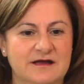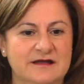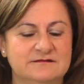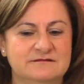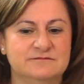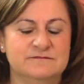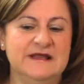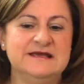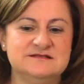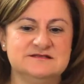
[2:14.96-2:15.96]
and
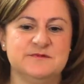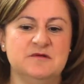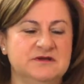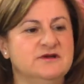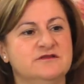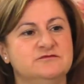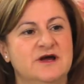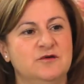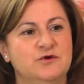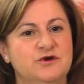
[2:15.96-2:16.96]
blatant's probably not the
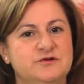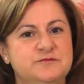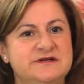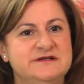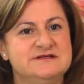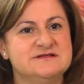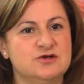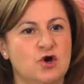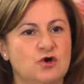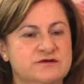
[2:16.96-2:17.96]
right word, but it is
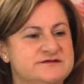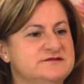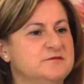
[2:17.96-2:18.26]
an honest